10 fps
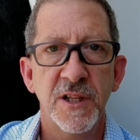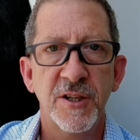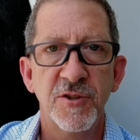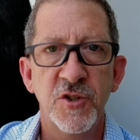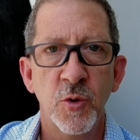
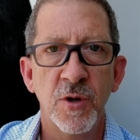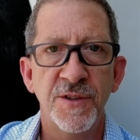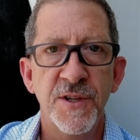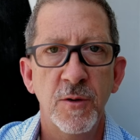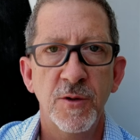liquor
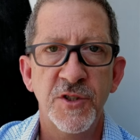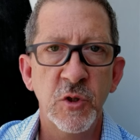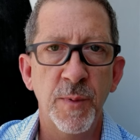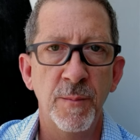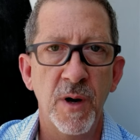stores, or
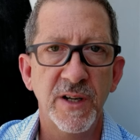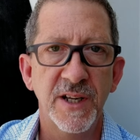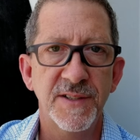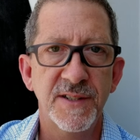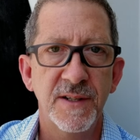
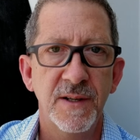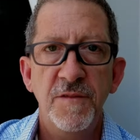supermarkets.